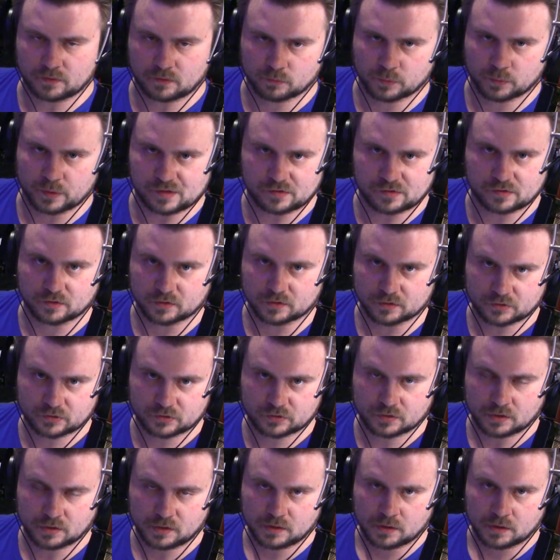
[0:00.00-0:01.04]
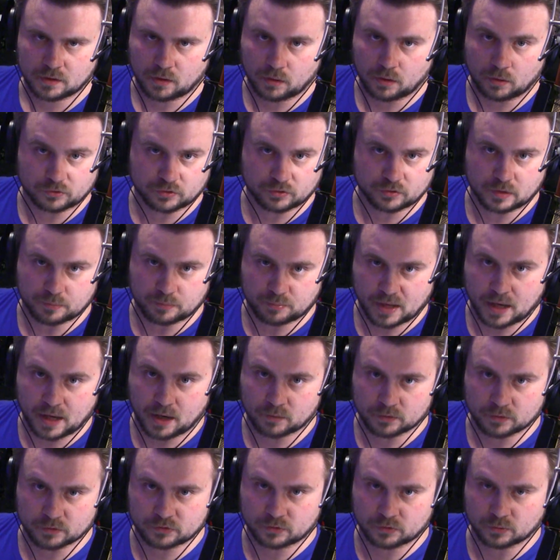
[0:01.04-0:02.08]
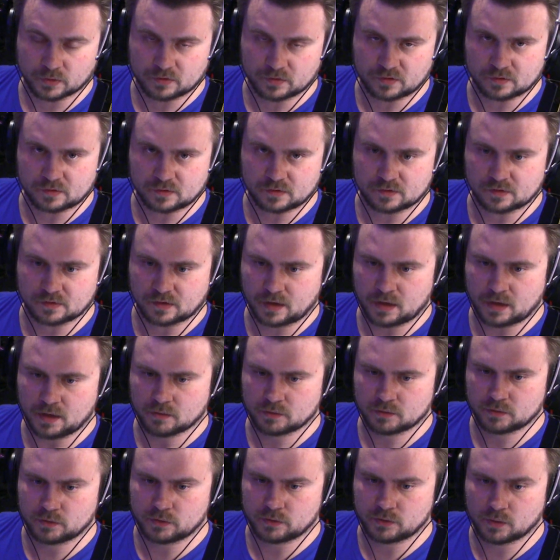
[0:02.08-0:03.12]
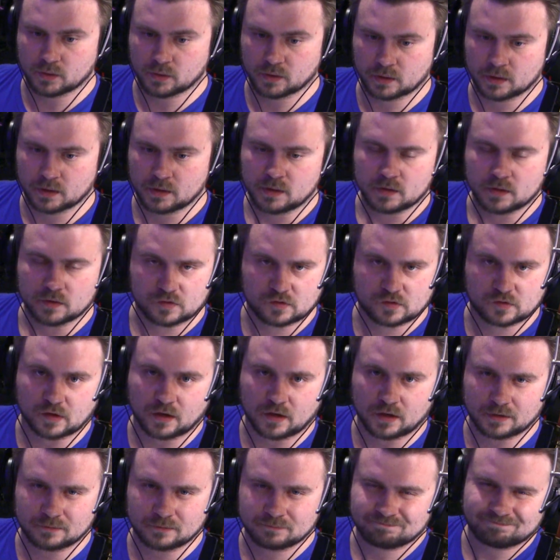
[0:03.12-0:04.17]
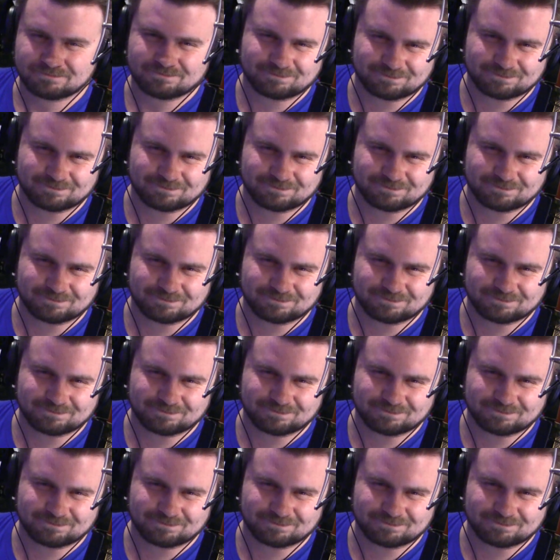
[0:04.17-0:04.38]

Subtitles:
researched alternate power sources, because like here in New York, sun,